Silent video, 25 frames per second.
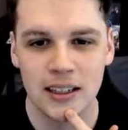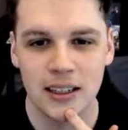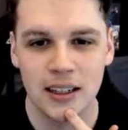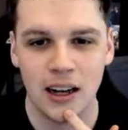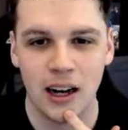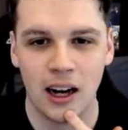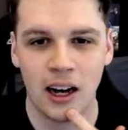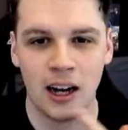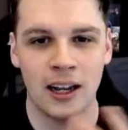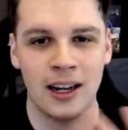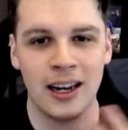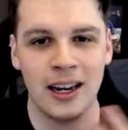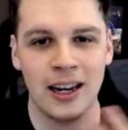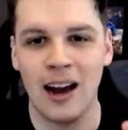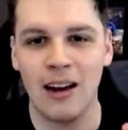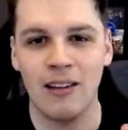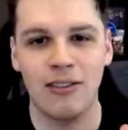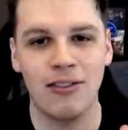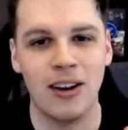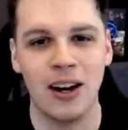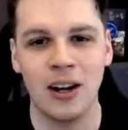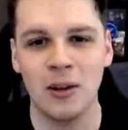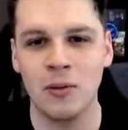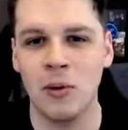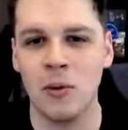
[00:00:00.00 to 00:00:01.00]
I now
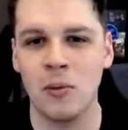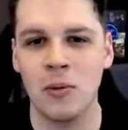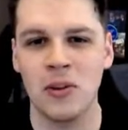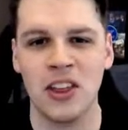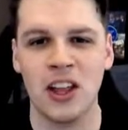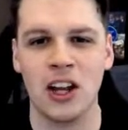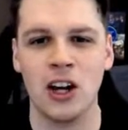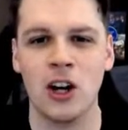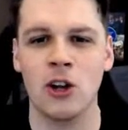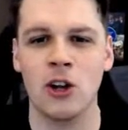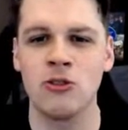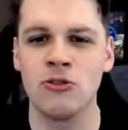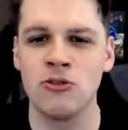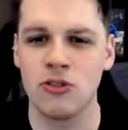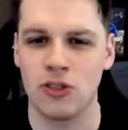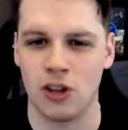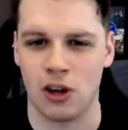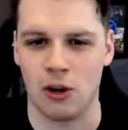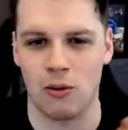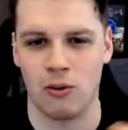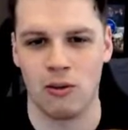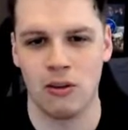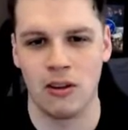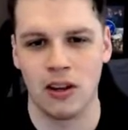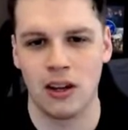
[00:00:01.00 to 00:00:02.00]
found one with Alonso.
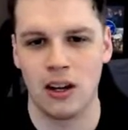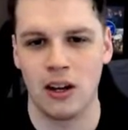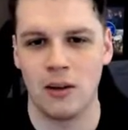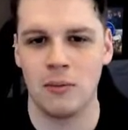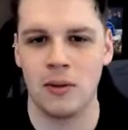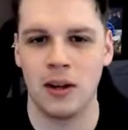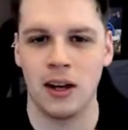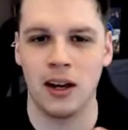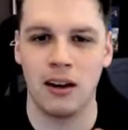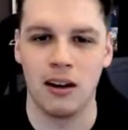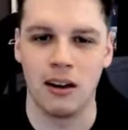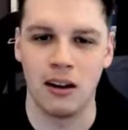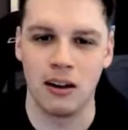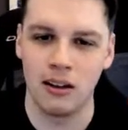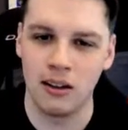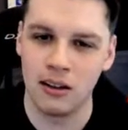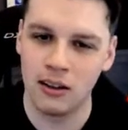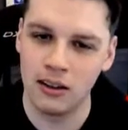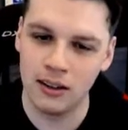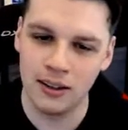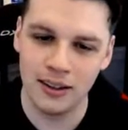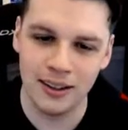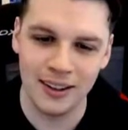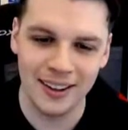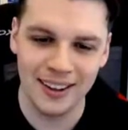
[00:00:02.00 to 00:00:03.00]
I'm
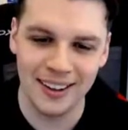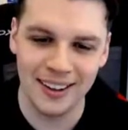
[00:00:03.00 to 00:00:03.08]
like,